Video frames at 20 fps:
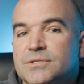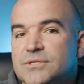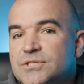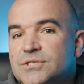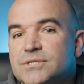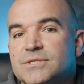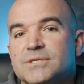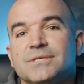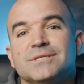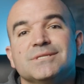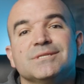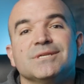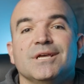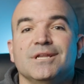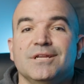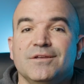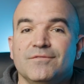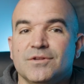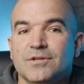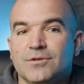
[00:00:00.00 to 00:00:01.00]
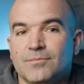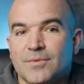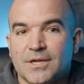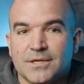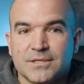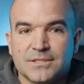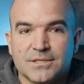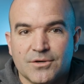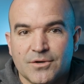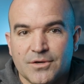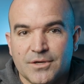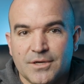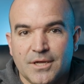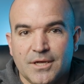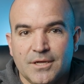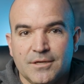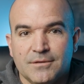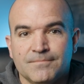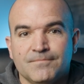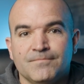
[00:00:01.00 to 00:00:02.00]
logistics, and even humanitarian
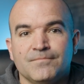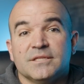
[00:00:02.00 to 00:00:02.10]
aid.